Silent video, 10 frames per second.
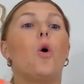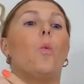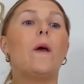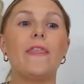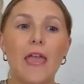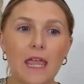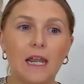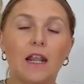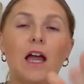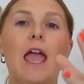
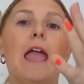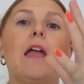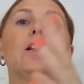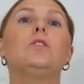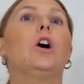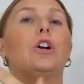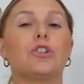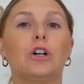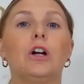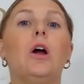within a
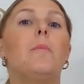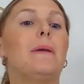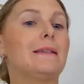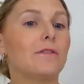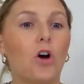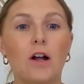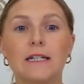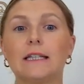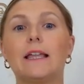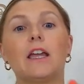larger piece of
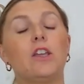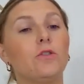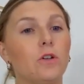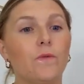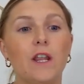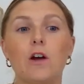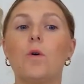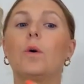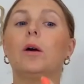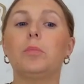content like a YouTube video
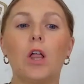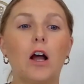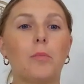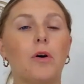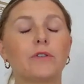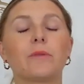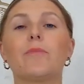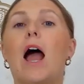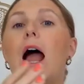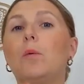or a blog post.
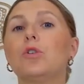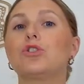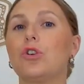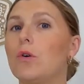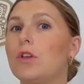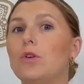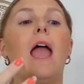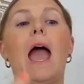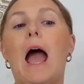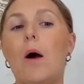I will show you
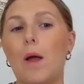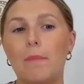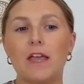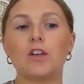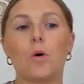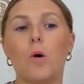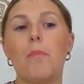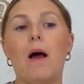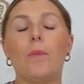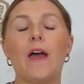how I might go
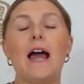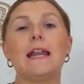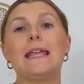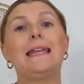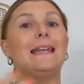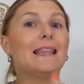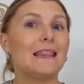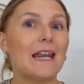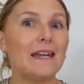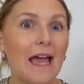about that in
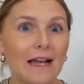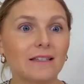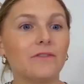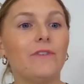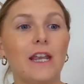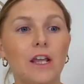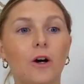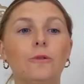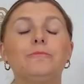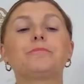the next
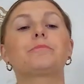video.